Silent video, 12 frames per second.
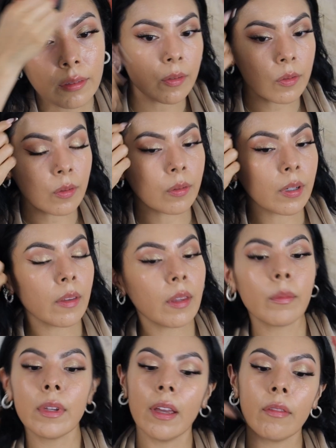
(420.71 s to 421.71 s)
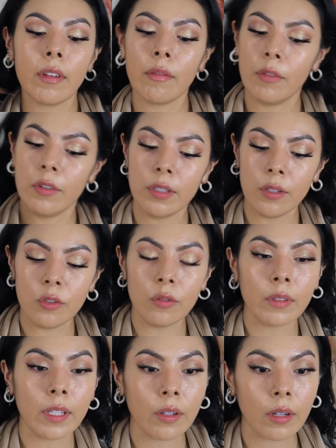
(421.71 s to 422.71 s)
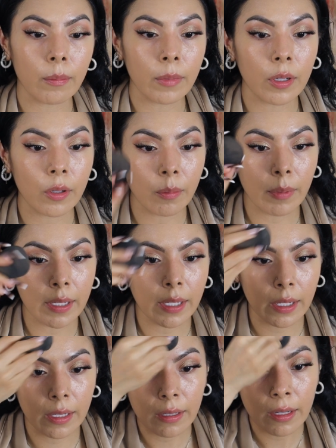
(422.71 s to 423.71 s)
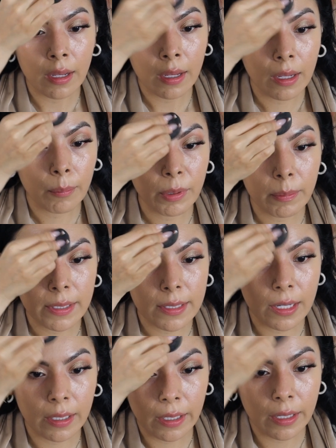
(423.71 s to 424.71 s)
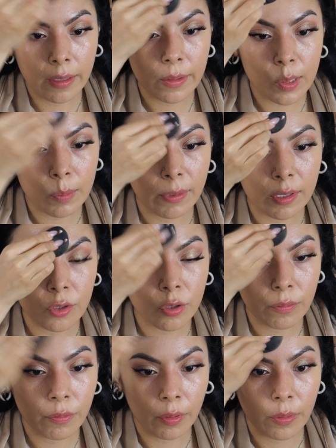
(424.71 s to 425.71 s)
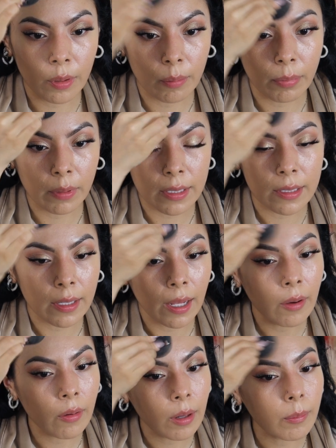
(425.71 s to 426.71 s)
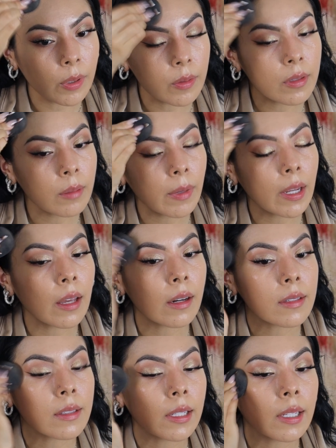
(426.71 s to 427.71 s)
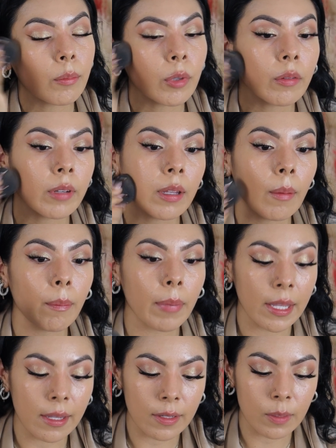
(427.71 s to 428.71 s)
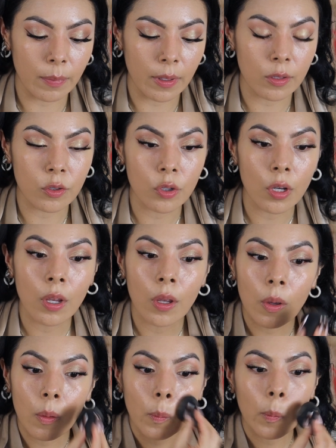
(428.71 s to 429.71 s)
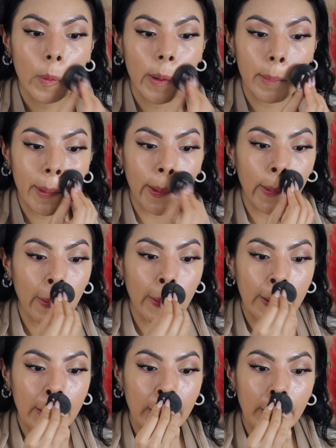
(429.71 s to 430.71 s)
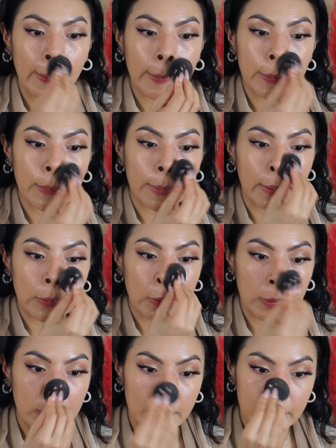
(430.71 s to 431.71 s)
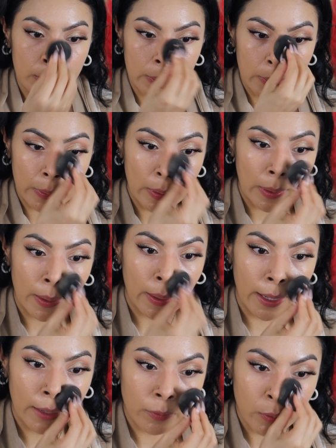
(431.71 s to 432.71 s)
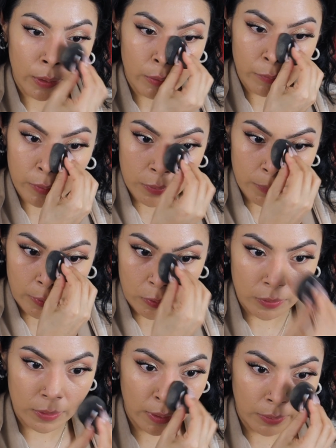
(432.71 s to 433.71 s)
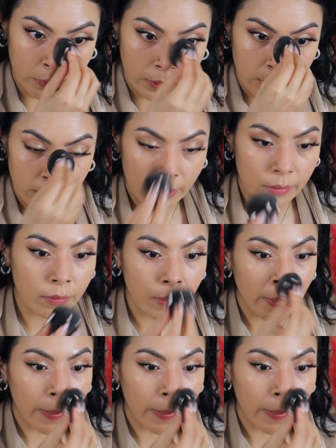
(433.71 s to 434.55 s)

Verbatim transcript: So now that we have that first initial layer, I'm gonna go back in. I'm gonna be taking a sponge to further blend it out. I'm using my Araceli Beauty Bella sponge, one of my holy grail sponges. I've quite a few sponges that I really love,